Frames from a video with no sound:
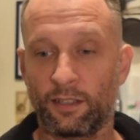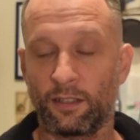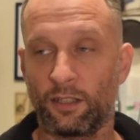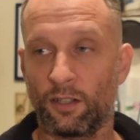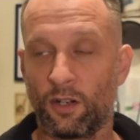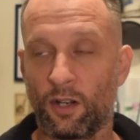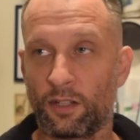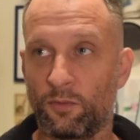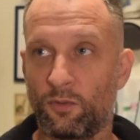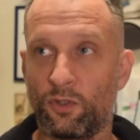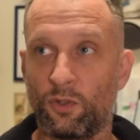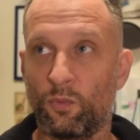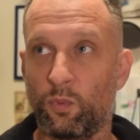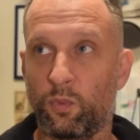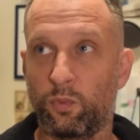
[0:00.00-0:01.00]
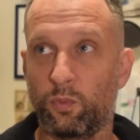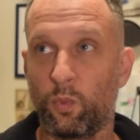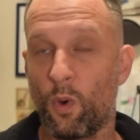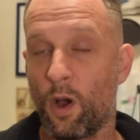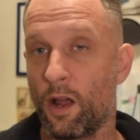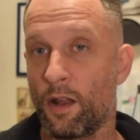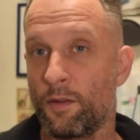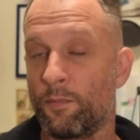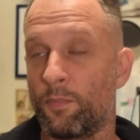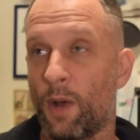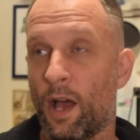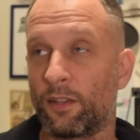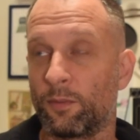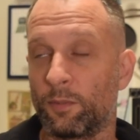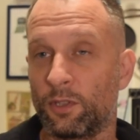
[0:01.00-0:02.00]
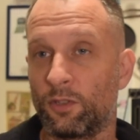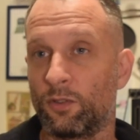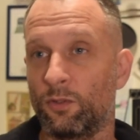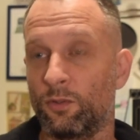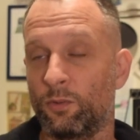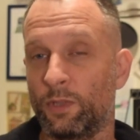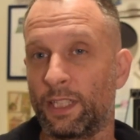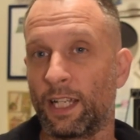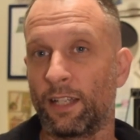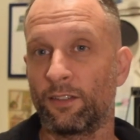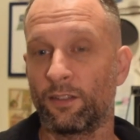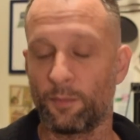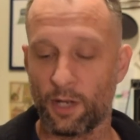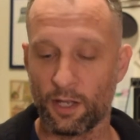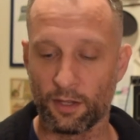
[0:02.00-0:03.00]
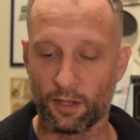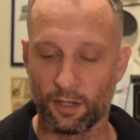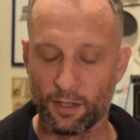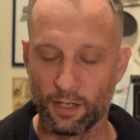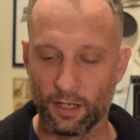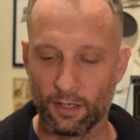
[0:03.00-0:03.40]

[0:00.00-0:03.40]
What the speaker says: You know, one, possibly 2 weekends a month